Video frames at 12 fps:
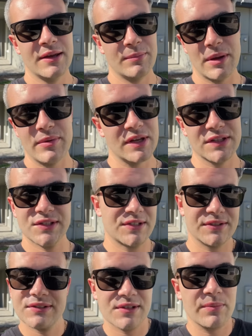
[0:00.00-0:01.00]
Maybe
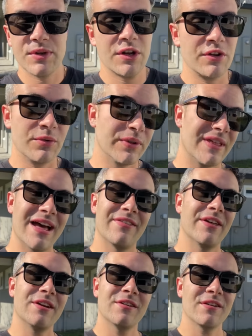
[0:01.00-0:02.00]
it's something to do with that
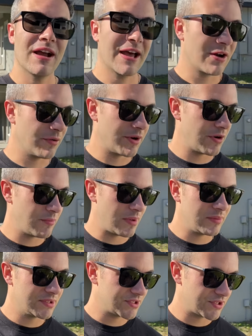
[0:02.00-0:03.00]
there. I don't know.
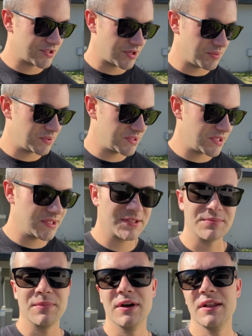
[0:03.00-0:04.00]
Maybe it's just coincidence,
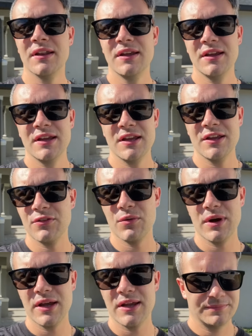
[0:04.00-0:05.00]
but either
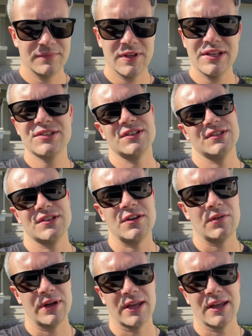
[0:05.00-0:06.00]
way, it's just annoying.